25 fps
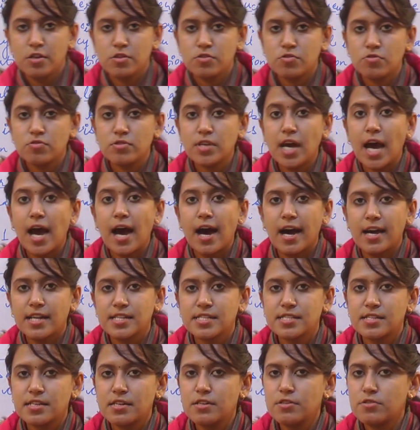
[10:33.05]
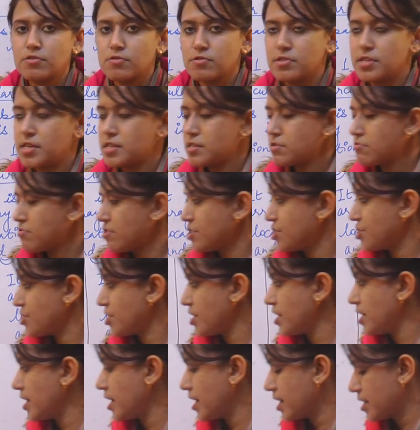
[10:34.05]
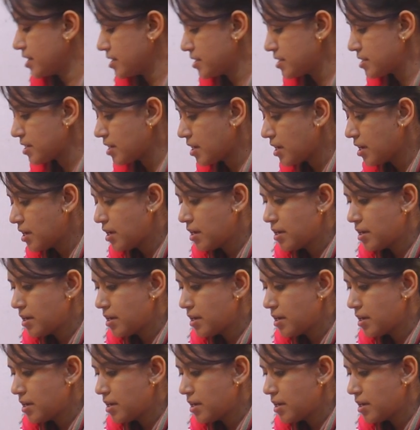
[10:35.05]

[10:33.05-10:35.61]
So the answer to this question is